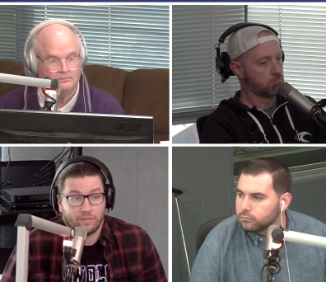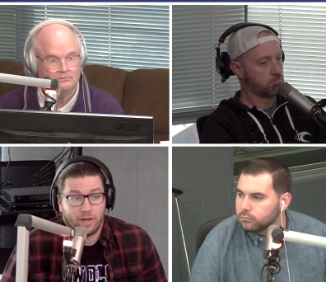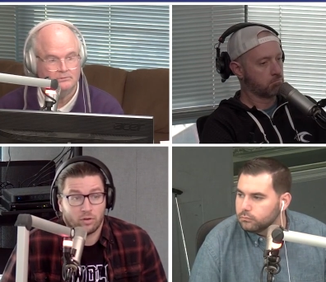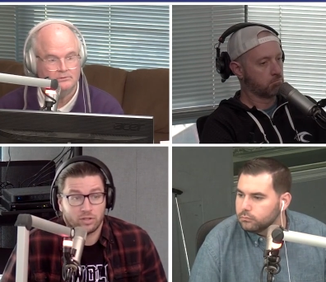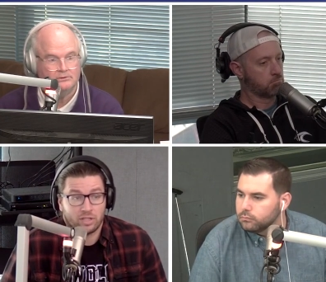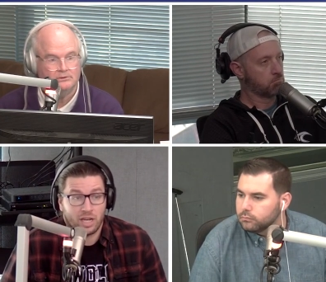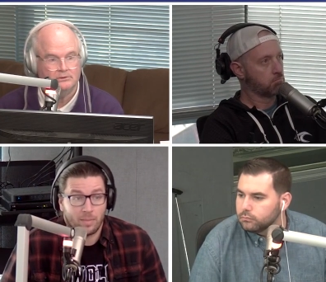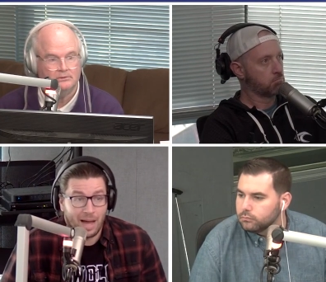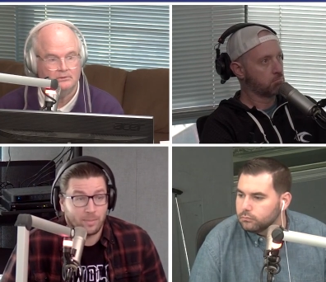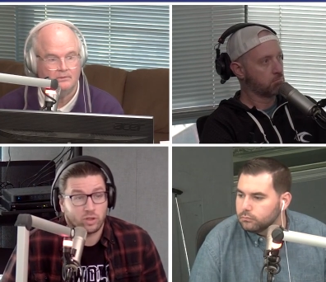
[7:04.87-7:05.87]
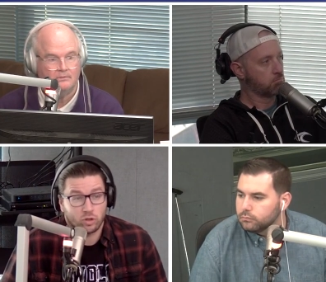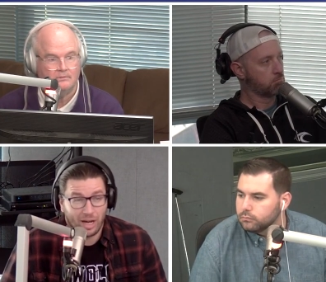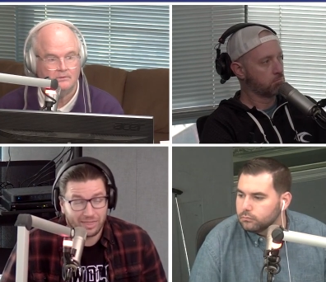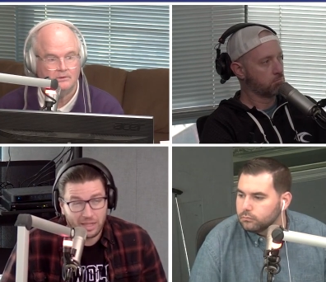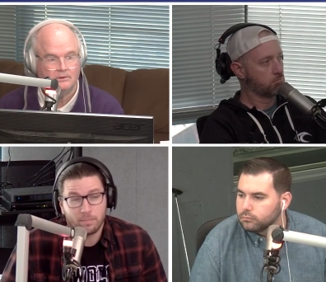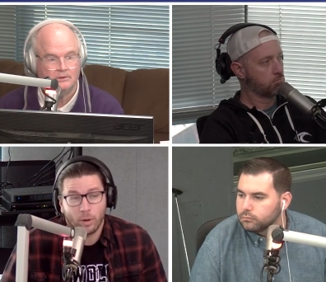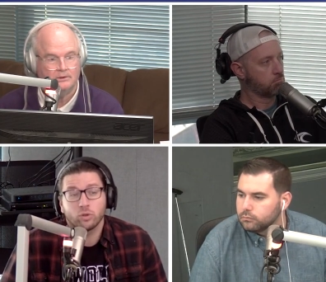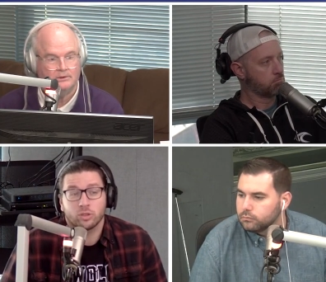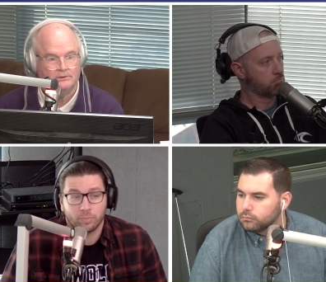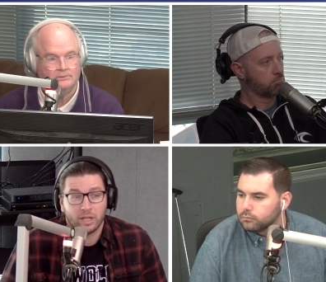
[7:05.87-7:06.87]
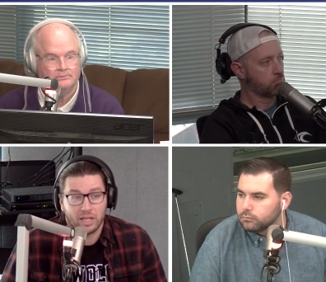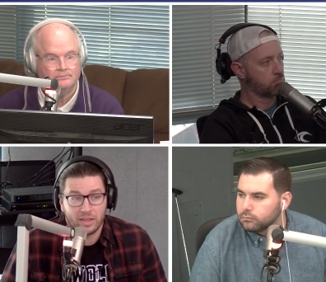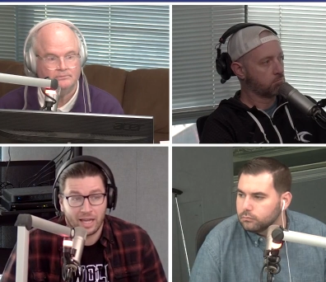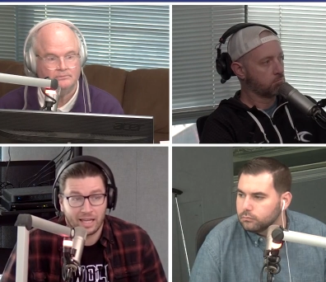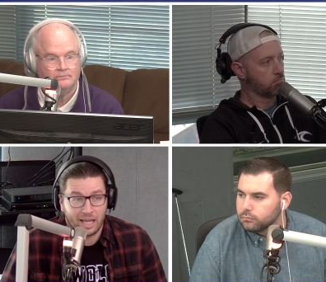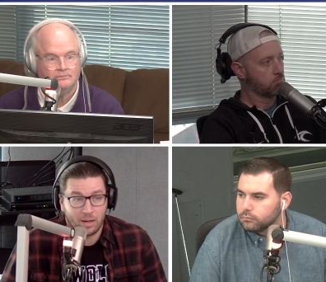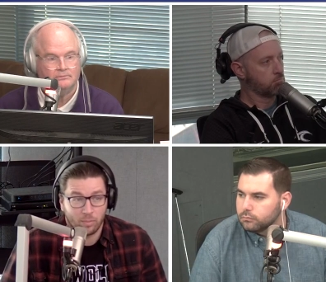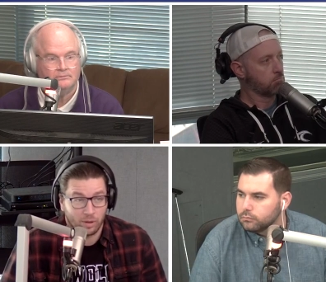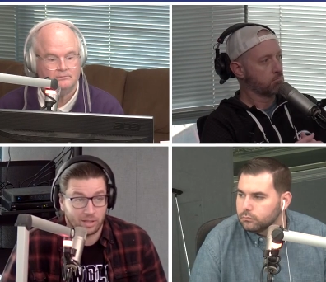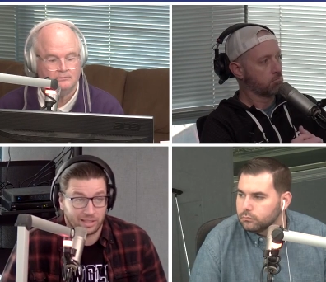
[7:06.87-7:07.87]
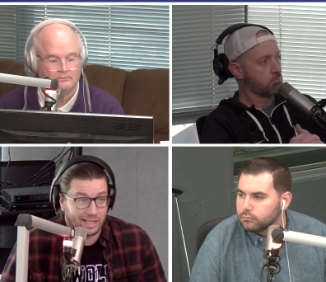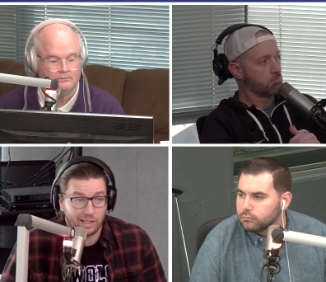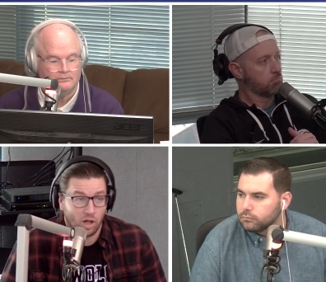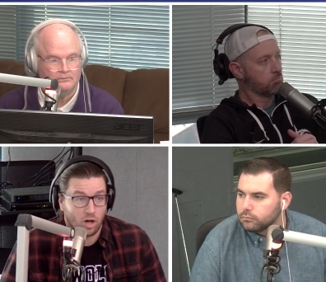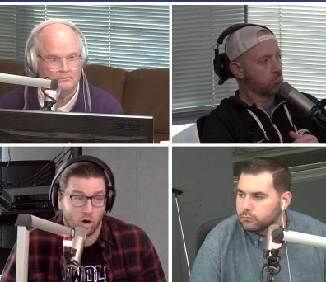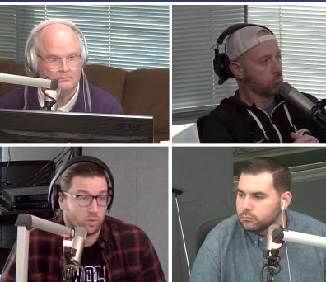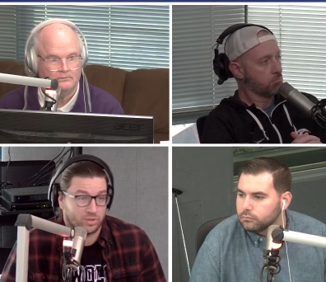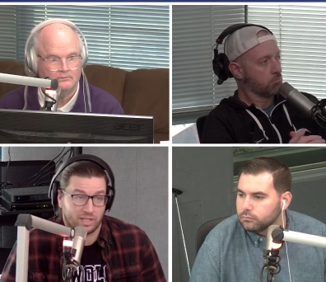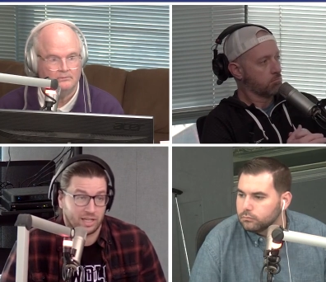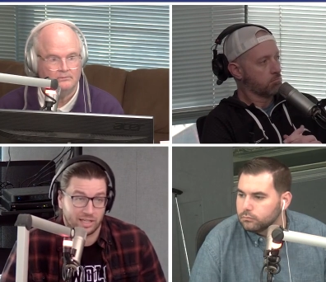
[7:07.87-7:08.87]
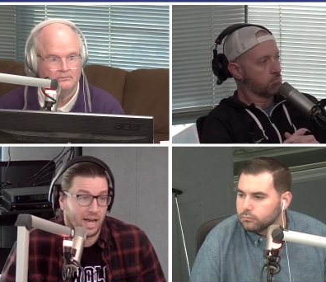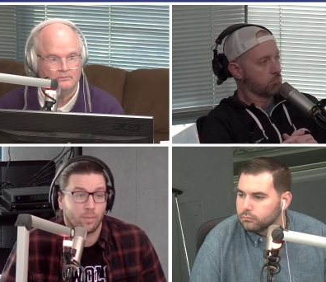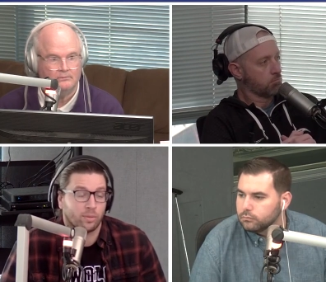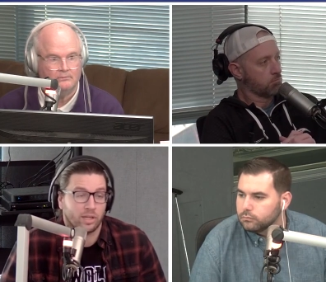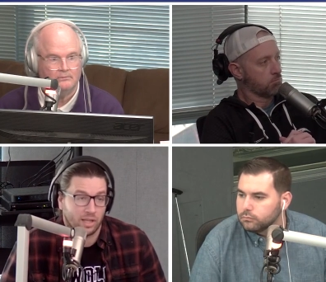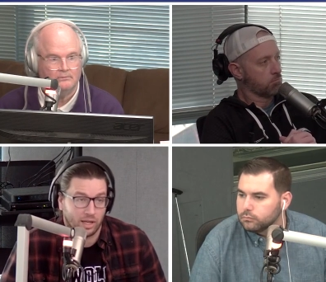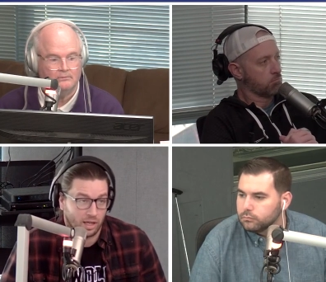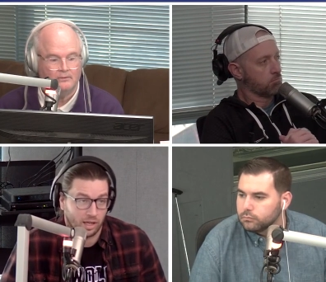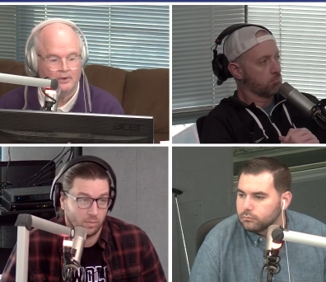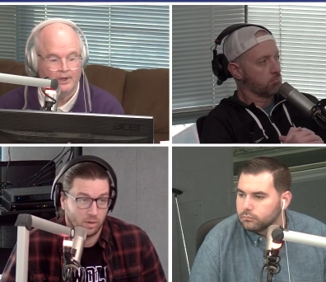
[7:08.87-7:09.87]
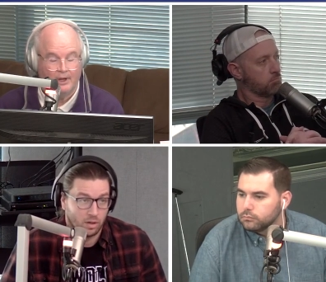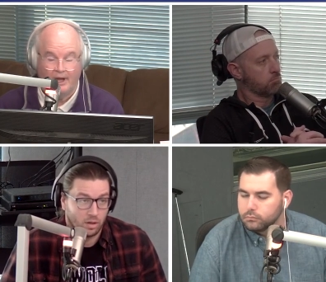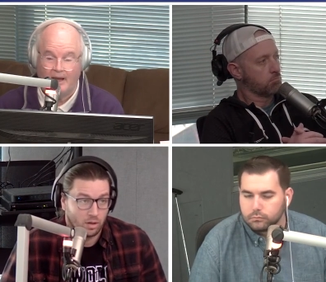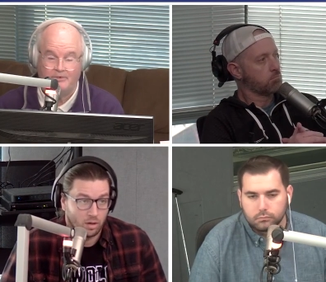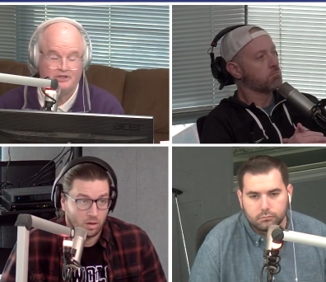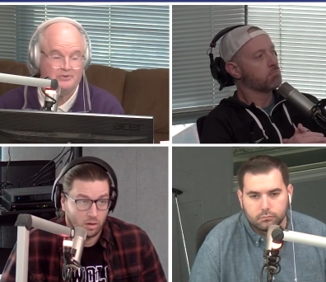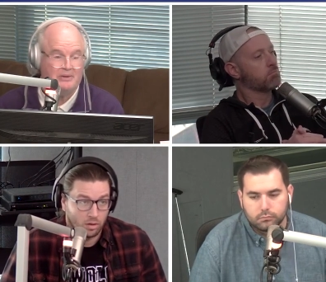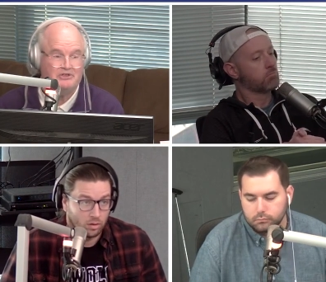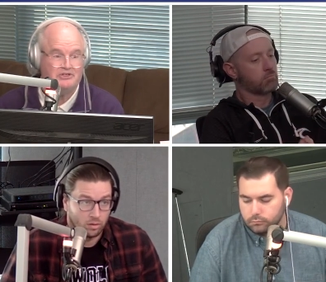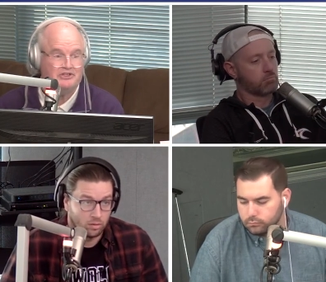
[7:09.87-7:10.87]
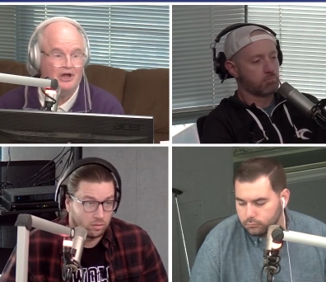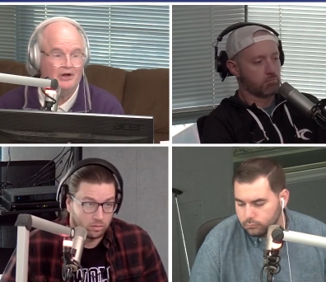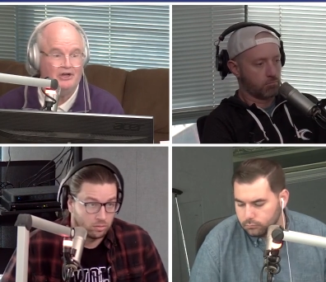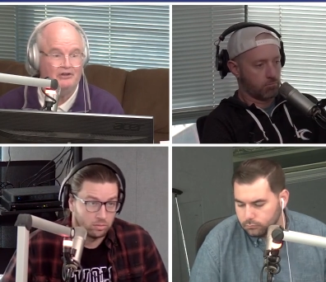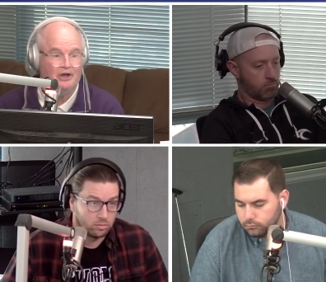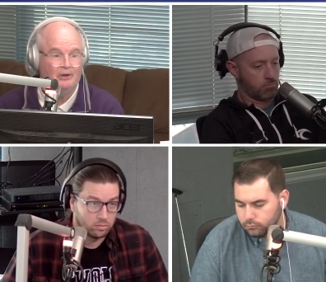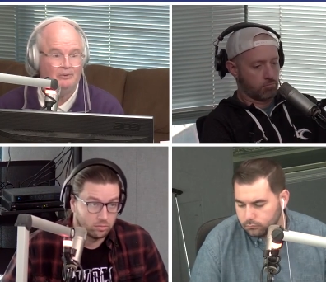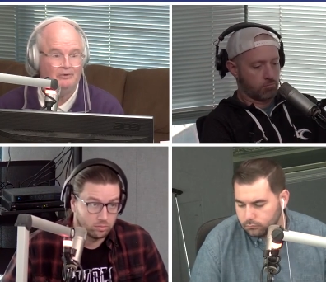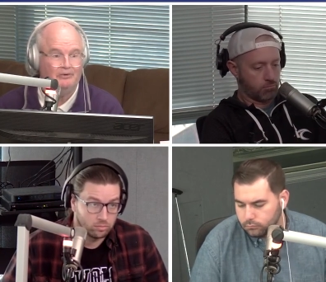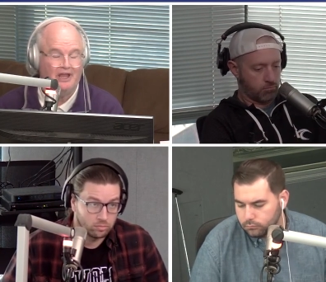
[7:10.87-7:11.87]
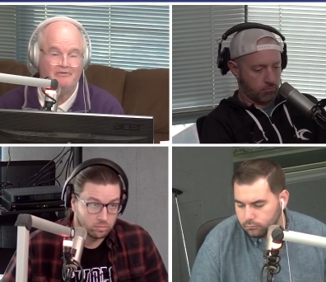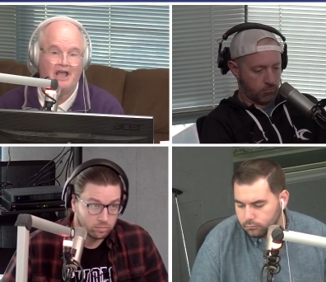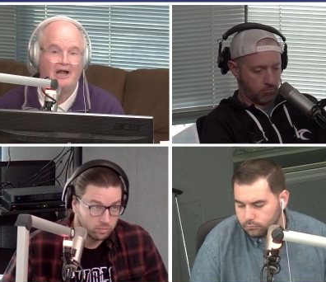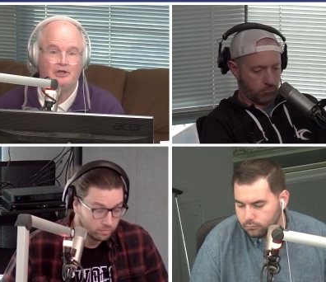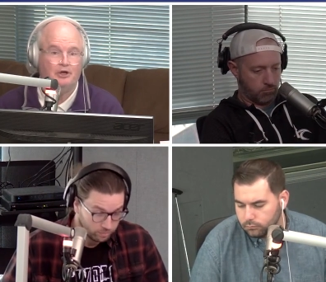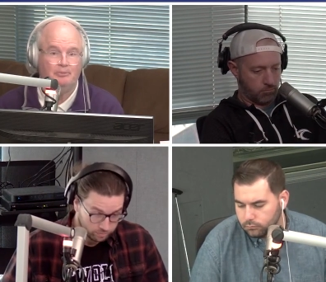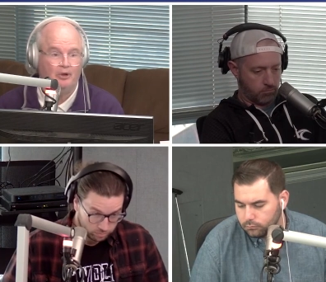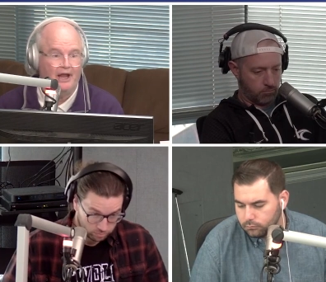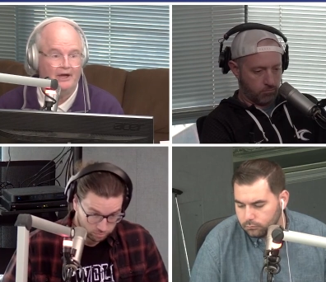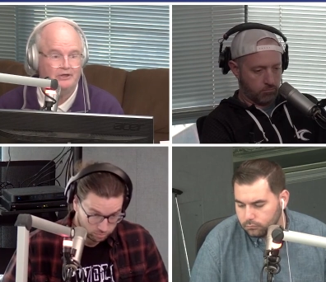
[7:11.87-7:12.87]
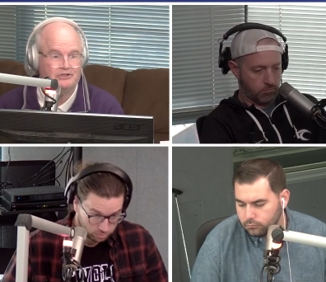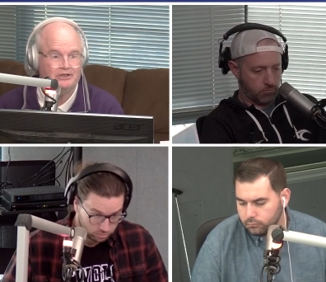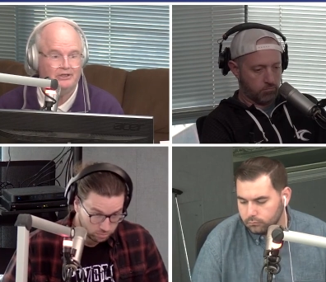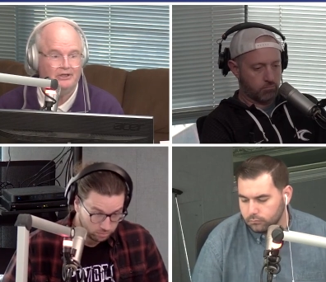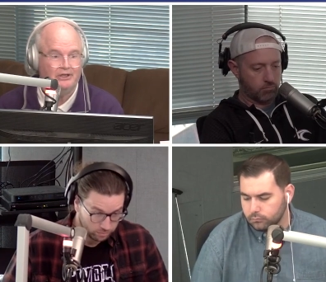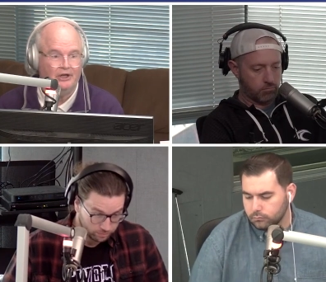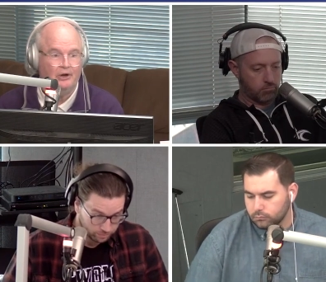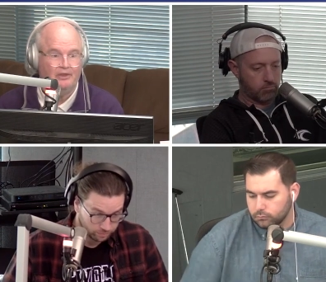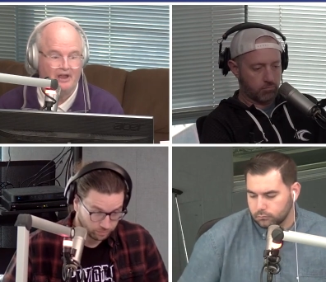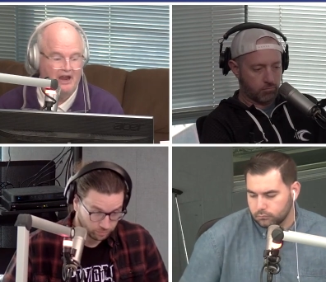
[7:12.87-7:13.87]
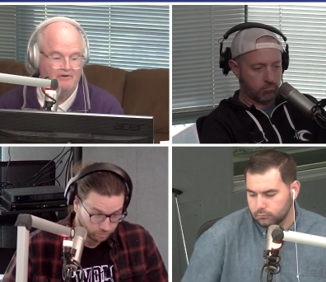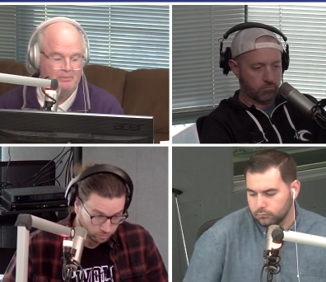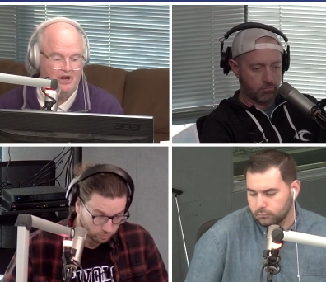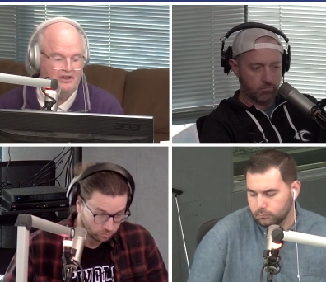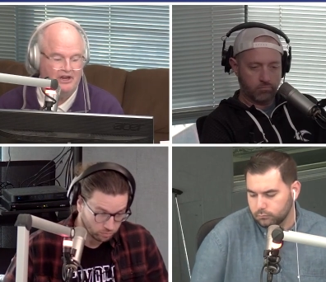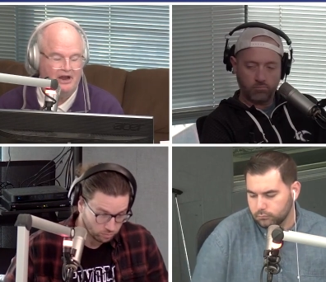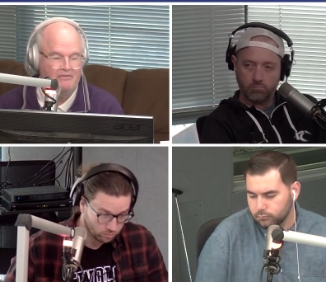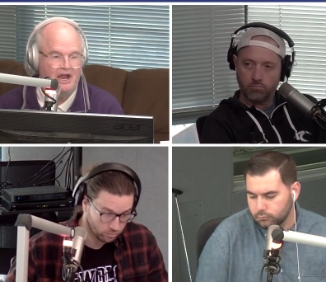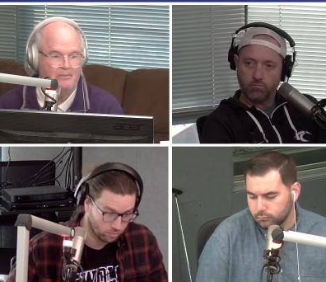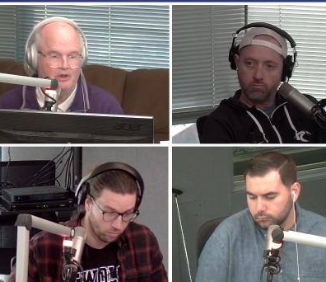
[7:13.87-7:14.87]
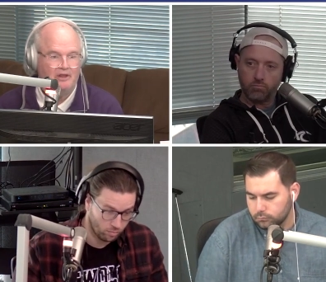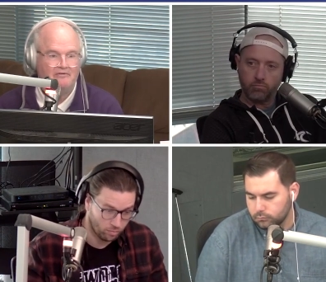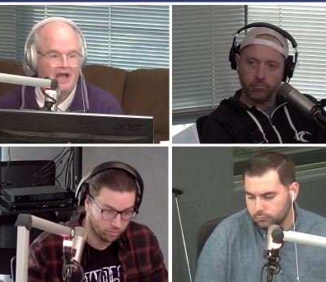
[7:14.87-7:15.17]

Speaker 1: Falcons game, I'm assu I think Bosa played in that game, but Kinlaw and Armstead did not play in that game.
Speaker 2: I'm just, I'm just telling you though, they've got good players. You know that everybody that I've named, though, they've